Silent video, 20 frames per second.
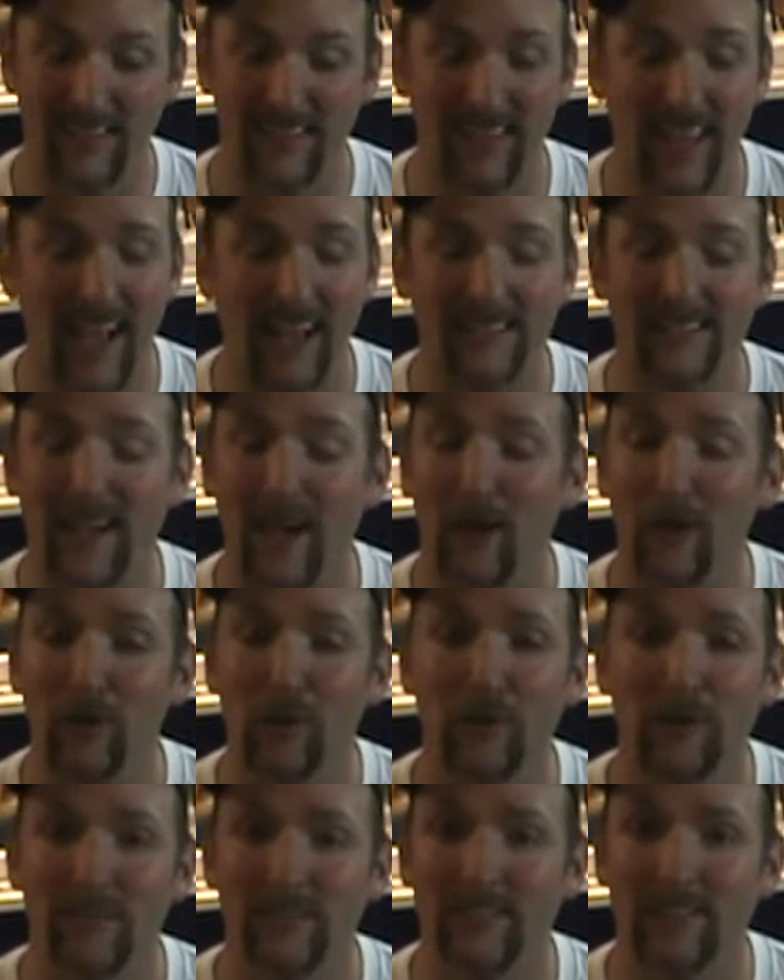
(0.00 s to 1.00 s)
That's how
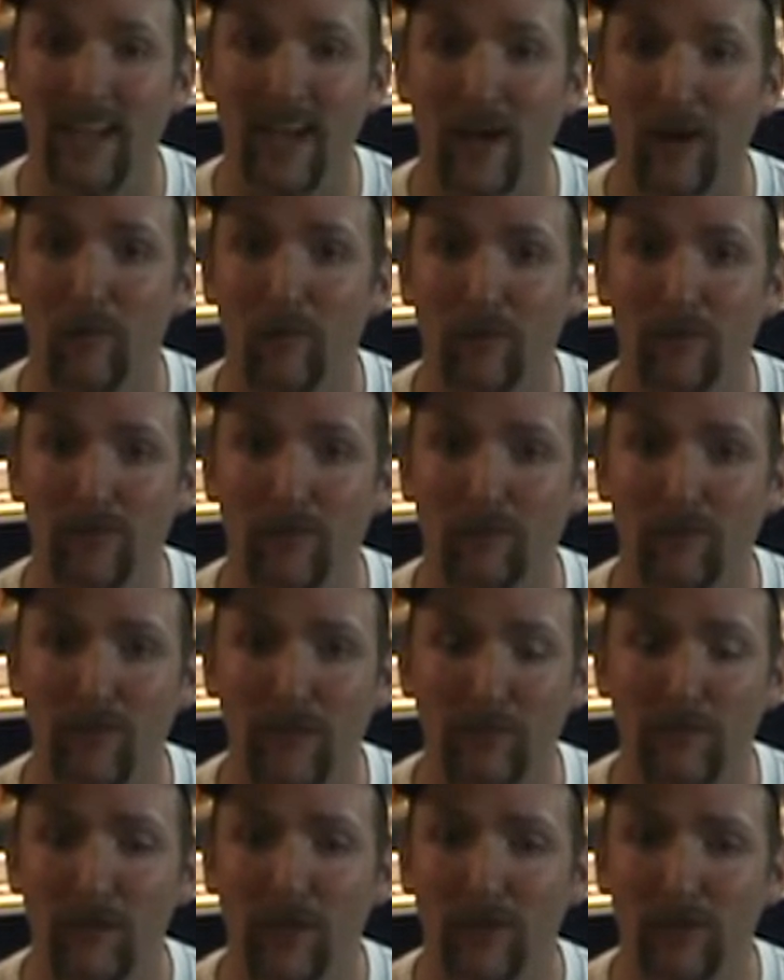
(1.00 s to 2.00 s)
you can tell when the
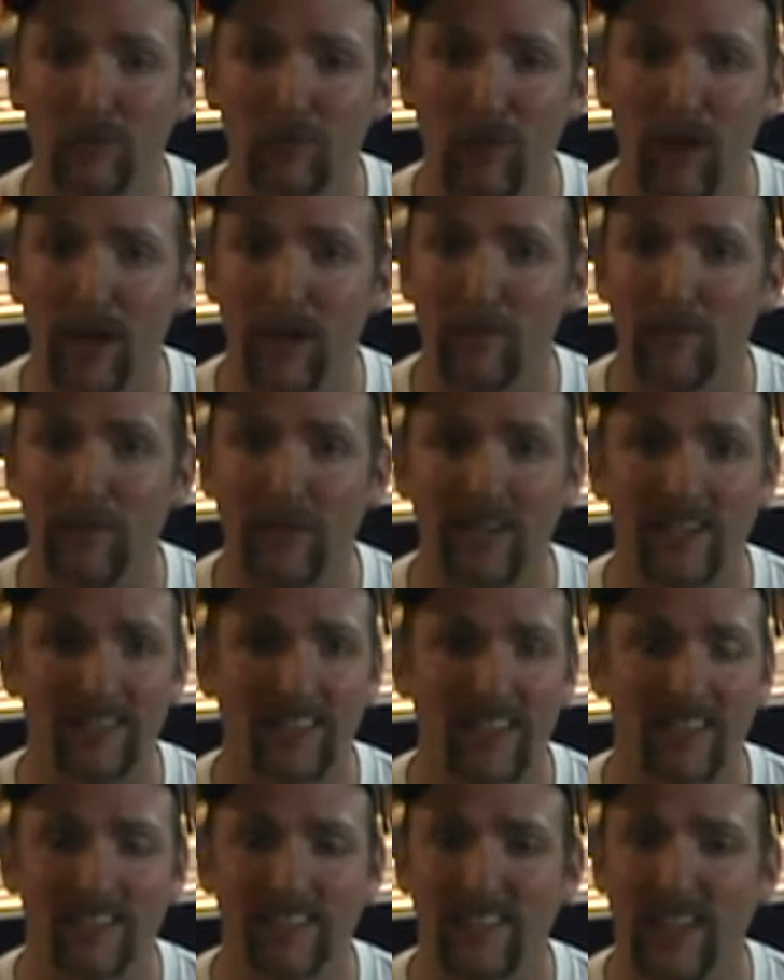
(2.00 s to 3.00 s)
female is ready because,
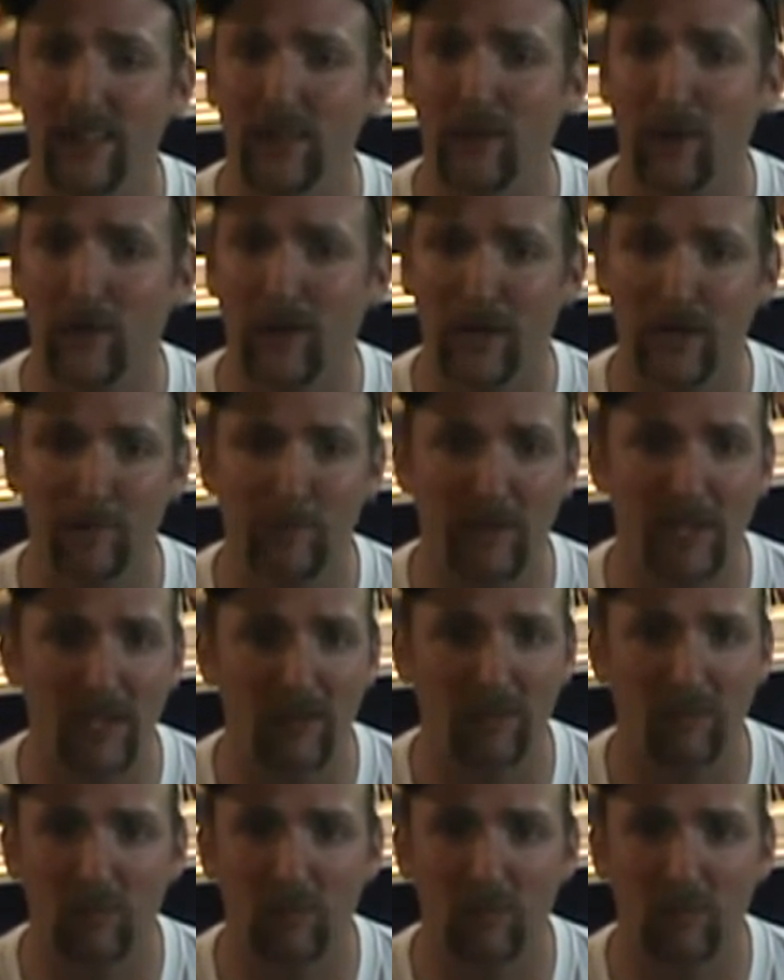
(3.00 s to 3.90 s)
like I said, they're going to be